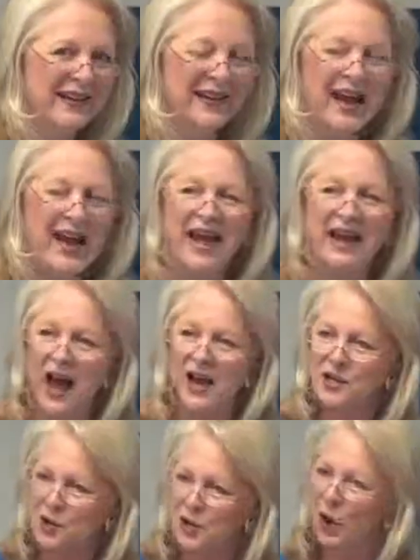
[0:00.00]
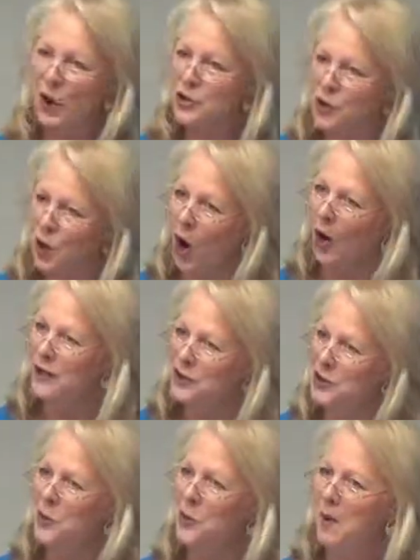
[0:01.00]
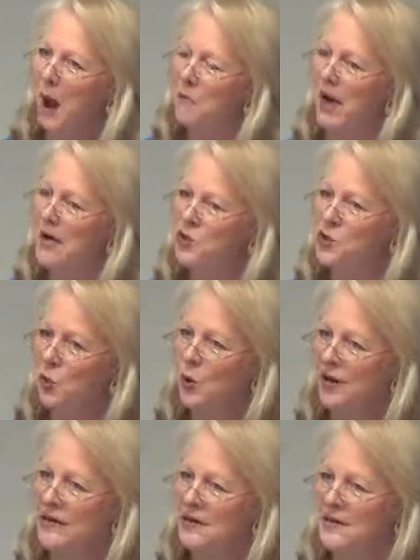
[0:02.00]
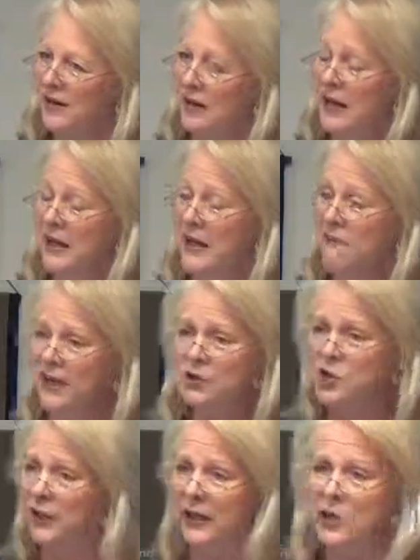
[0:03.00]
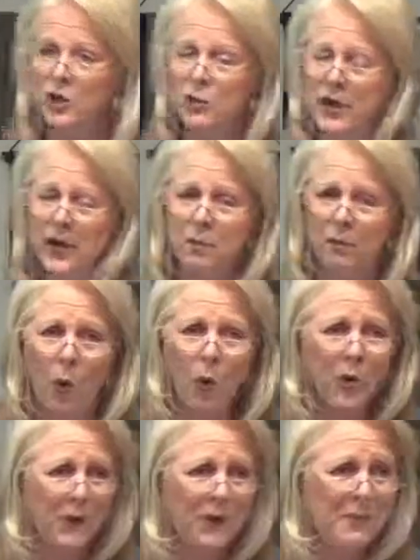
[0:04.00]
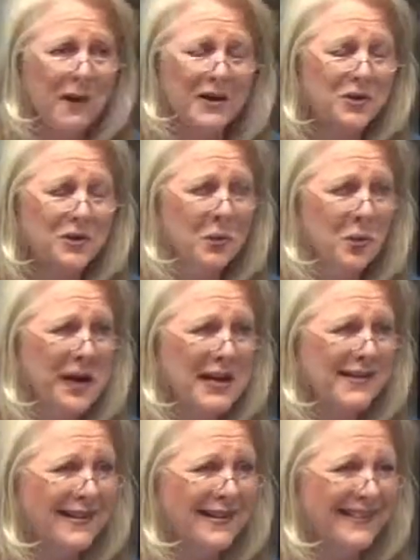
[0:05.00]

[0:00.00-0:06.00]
and I started talking to you about my stories, eventually you'd get bored with my stories.